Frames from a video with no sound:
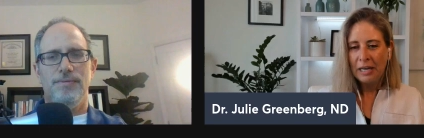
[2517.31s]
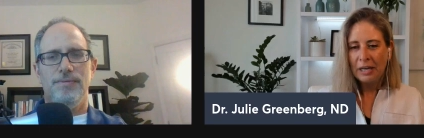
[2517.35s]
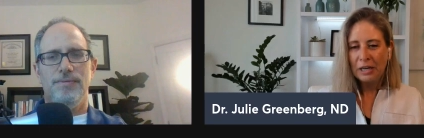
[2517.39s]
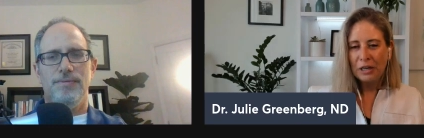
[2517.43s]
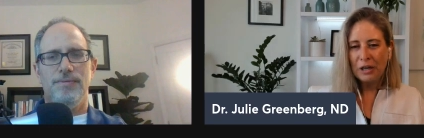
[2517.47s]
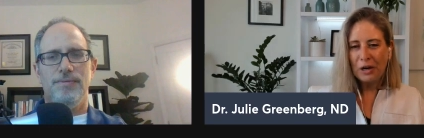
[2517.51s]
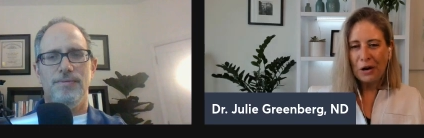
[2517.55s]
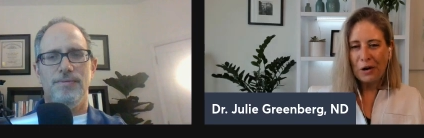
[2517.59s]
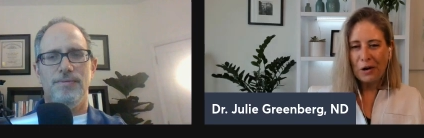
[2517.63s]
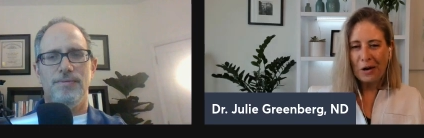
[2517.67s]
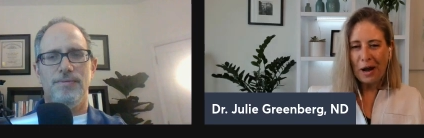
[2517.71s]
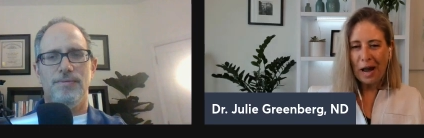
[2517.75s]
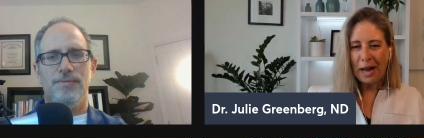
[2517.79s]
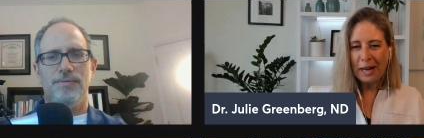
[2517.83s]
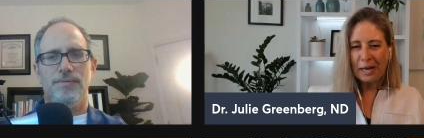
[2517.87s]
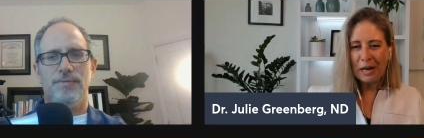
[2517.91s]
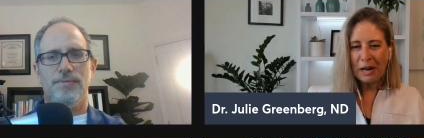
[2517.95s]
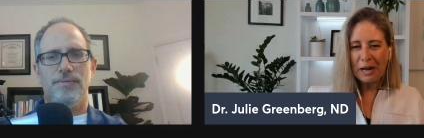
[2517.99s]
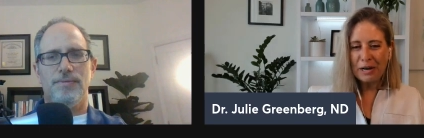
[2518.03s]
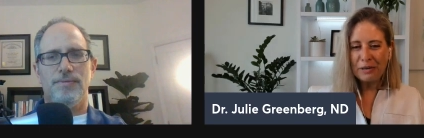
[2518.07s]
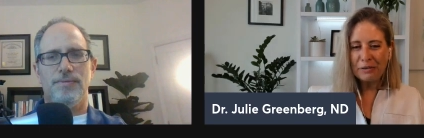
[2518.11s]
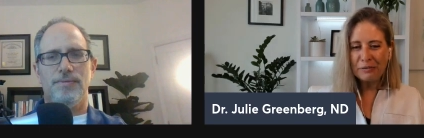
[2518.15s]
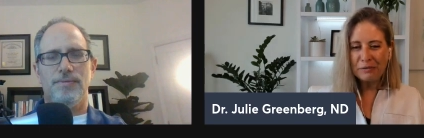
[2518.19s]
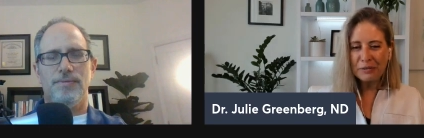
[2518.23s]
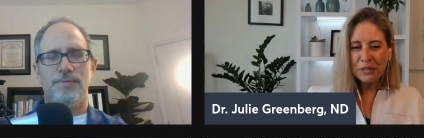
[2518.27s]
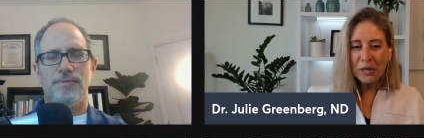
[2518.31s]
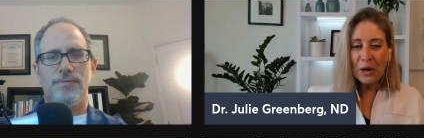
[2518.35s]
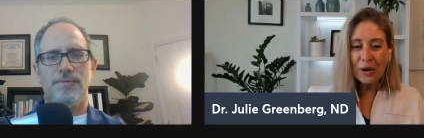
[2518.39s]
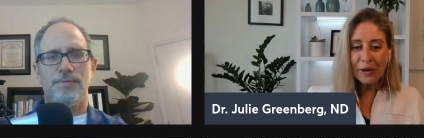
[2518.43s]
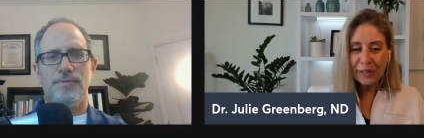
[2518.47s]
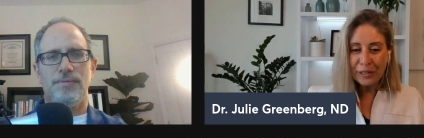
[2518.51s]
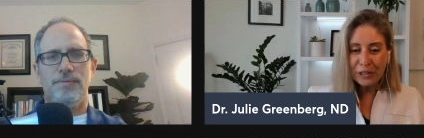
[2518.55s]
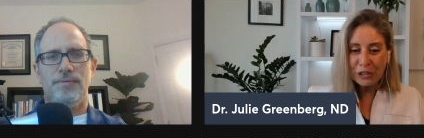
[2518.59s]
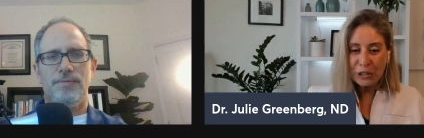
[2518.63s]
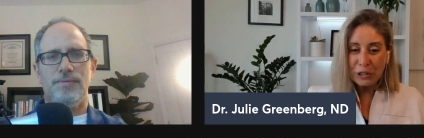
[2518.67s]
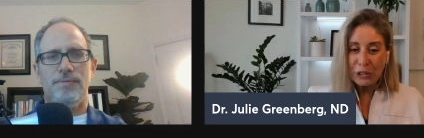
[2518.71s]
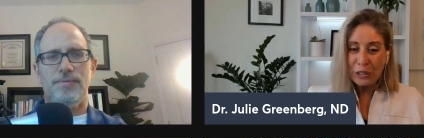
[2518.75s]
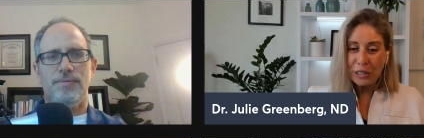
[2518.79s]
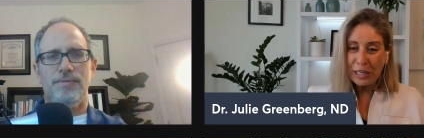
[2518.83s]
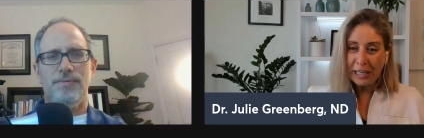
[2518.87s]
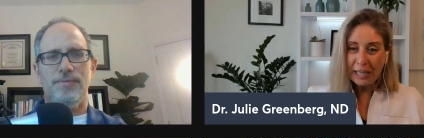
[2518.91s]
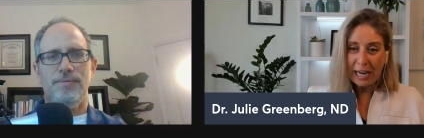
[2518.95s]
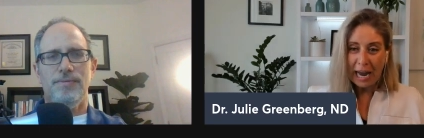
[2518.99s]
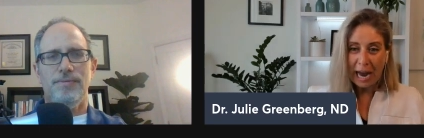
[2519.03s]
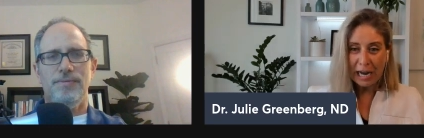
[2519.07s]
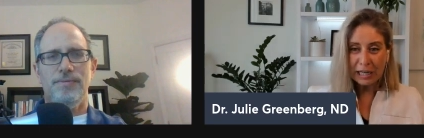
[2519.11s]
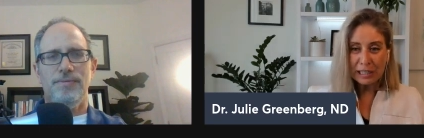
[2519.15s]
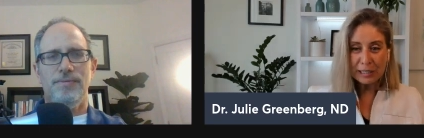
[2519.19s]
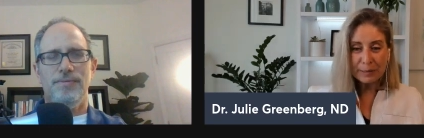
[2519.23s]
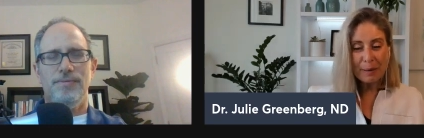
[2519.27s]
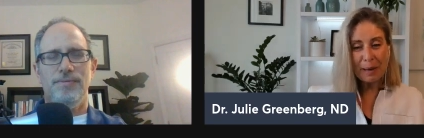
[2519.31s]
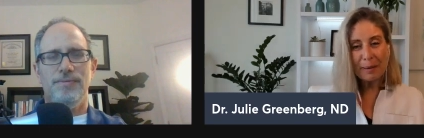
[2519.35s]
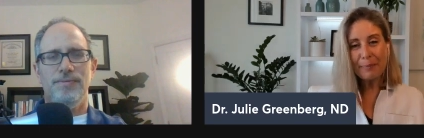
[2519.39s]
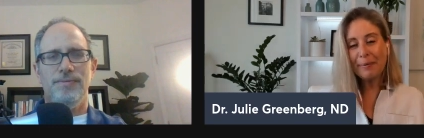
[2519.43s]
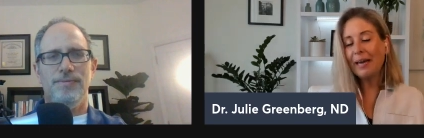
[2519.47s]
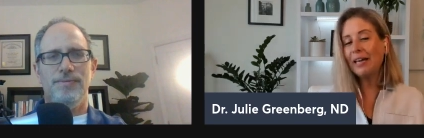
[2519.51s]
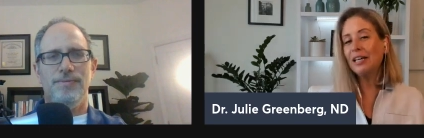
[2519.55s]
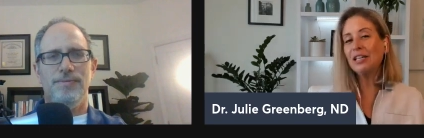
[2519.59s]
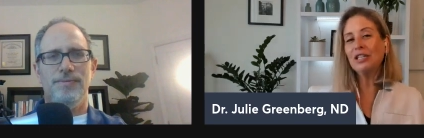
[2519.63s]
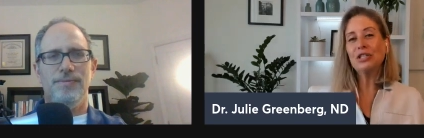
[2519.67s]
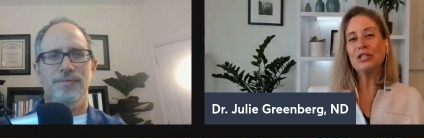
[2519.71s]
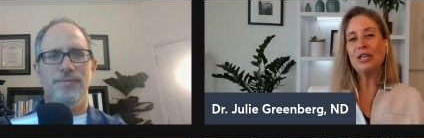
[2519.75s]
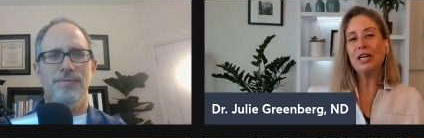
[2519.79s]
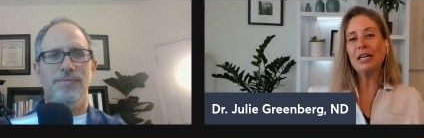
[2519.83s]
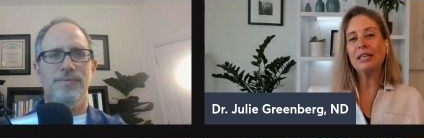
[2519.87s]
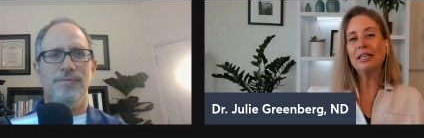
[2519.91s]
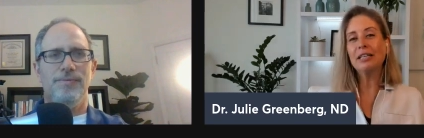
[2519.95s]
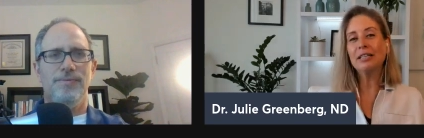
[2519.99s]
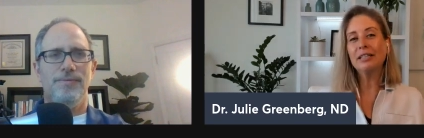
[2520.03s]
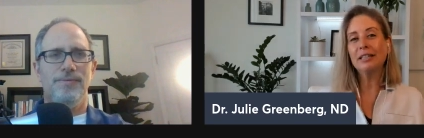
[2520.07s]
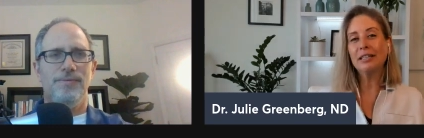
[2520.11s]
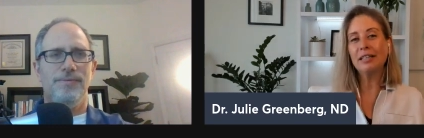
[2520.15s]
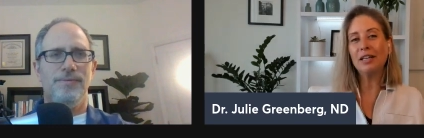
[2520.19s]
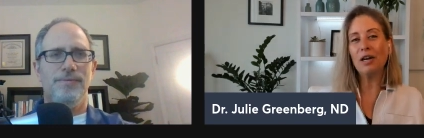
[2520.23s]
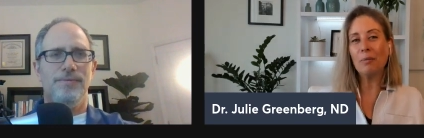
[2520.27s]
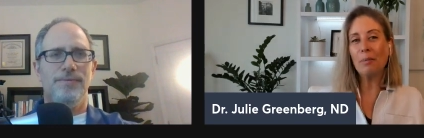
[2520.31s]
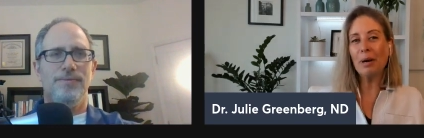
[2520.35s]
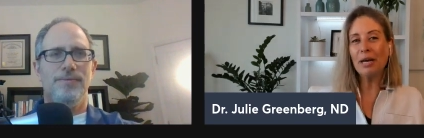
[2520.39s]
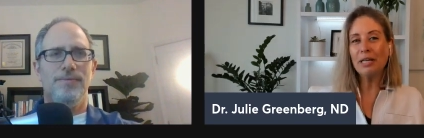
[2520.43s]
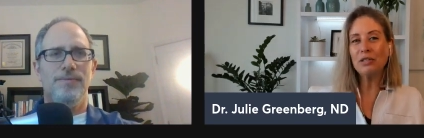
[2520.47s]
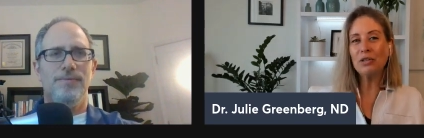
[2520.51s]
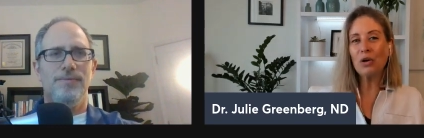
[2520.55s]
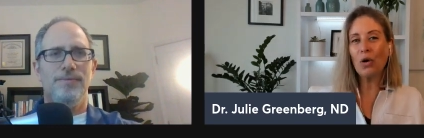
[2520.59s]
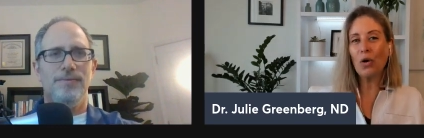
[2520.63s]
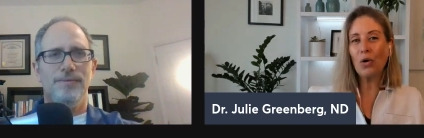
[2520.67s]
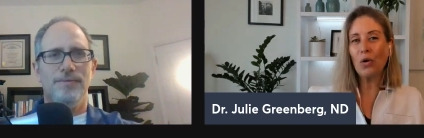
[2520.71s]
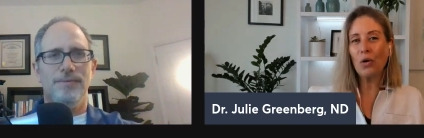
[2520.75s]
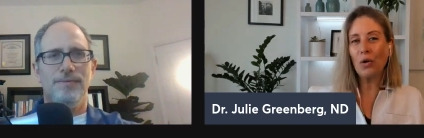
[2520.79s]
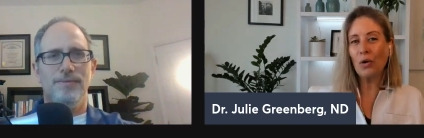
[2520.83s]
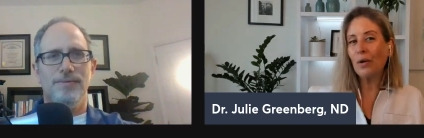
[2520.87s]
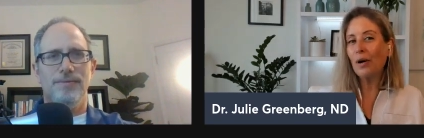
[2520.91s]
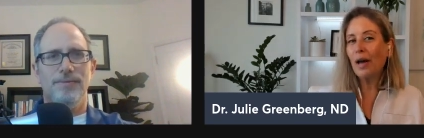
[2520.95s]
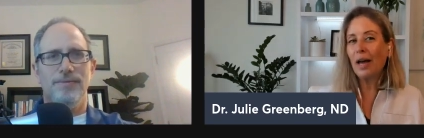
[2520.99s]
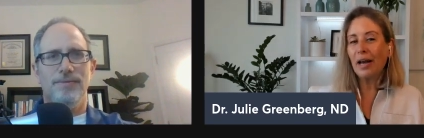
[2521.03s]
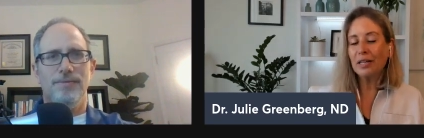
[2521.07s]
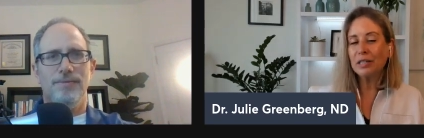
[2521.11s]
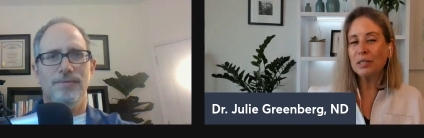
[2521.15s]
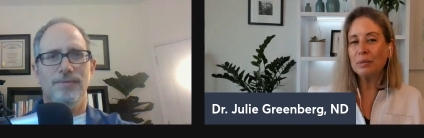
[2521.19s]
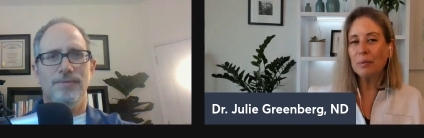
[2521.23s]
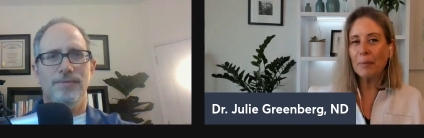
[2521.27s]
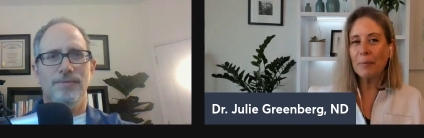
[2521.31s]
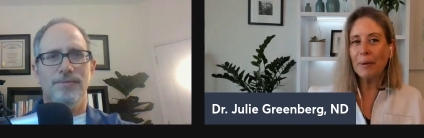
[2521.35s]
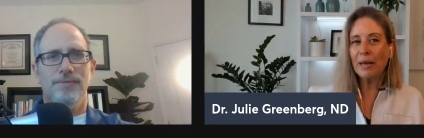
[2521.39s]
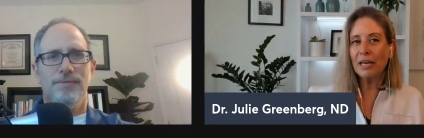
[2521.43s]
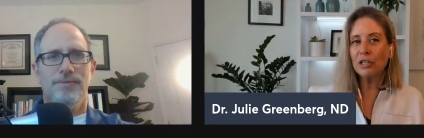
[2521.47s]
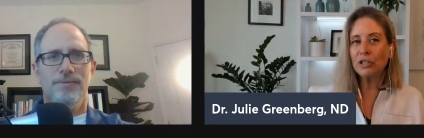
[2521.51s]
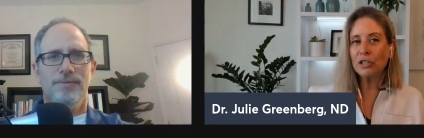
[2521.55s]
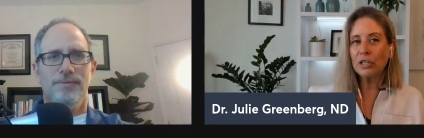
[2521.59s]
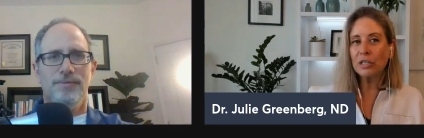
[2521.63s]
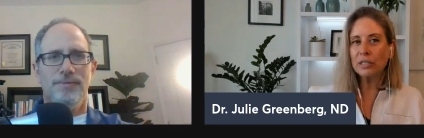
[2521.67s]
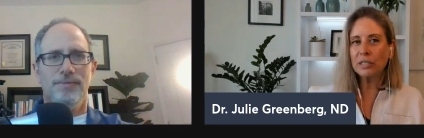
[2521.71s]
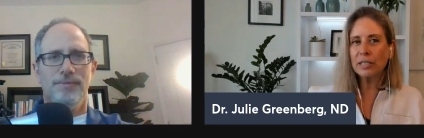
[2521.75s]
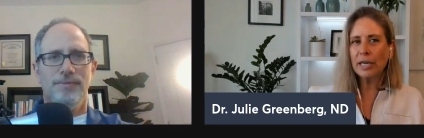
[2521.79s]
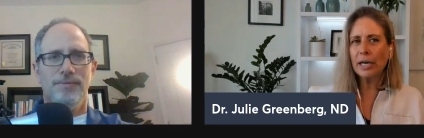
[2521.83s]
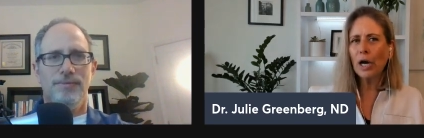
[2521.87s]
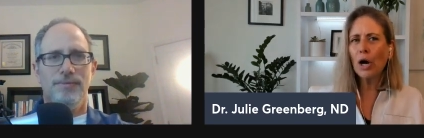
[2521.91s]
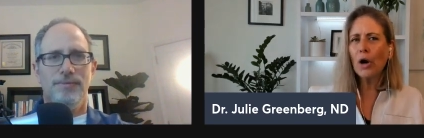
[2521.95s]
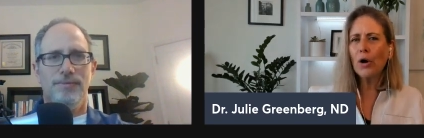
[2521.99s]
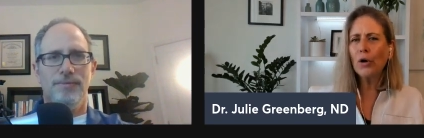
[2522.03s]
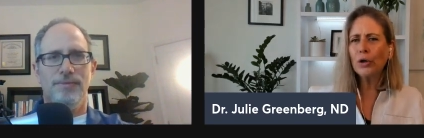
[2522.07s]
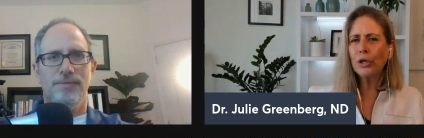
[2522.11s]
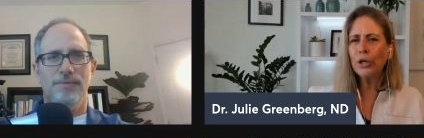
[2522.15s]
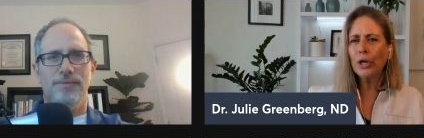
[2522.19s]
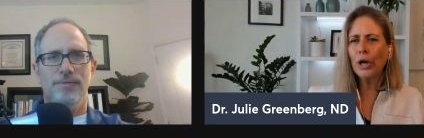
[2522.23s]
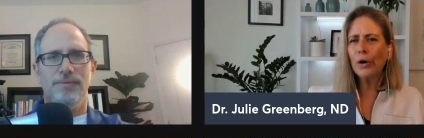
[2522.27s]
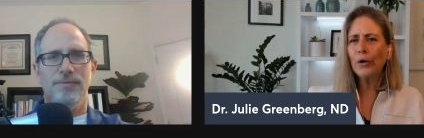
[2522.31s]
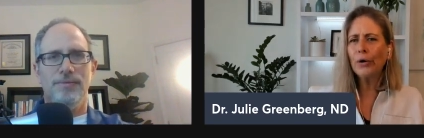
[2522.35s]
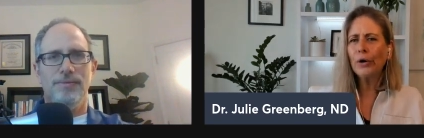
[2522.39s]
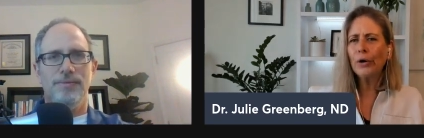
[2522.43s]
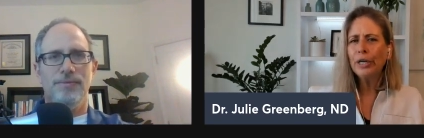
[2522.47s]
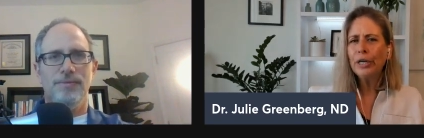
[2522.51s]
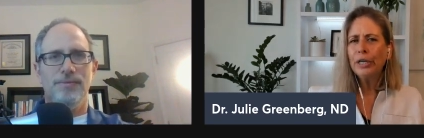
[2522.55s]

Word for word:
Speaker 1: you know, I kind of tongue in cheek asked my patient, you know, my adult eczema patients, like, oh, you know,